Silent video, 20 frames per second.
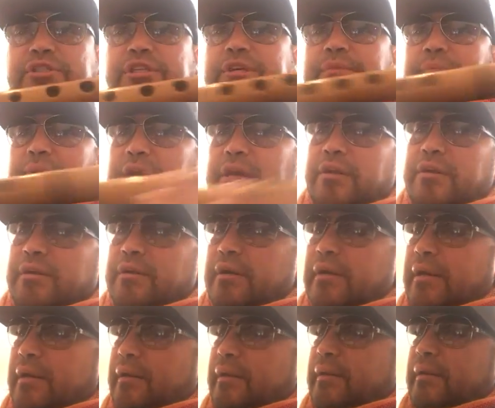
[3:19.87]
G major.
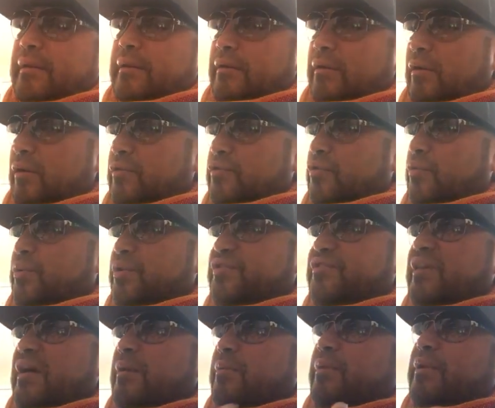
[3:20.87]
Also, we
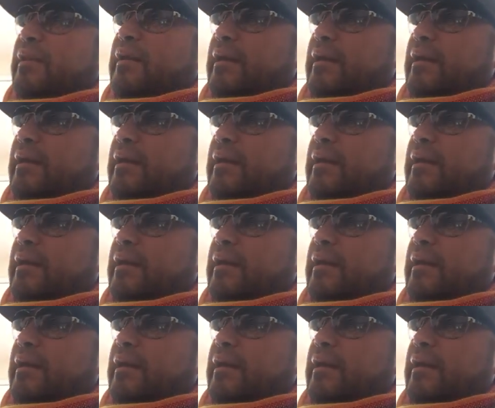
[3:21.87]
start with